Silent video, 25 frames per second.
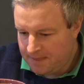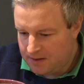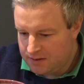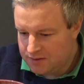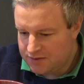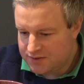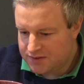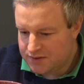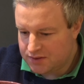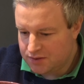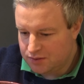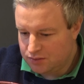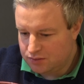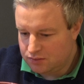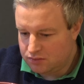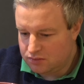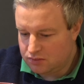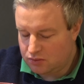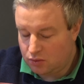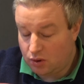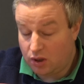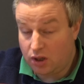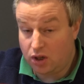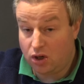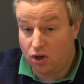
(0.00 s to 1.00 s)
Still
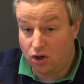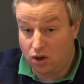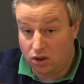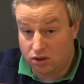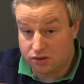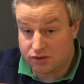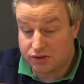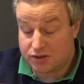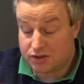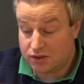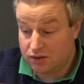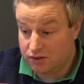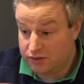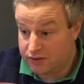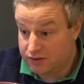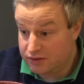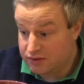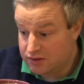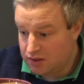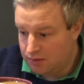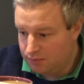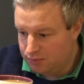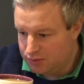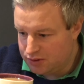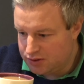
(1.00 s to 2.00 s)
quite hot, still a good
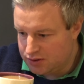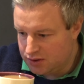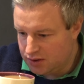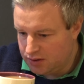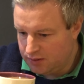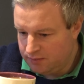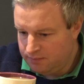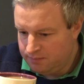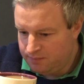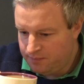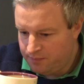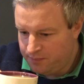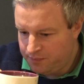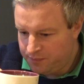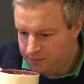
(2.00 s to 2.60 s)
temperature.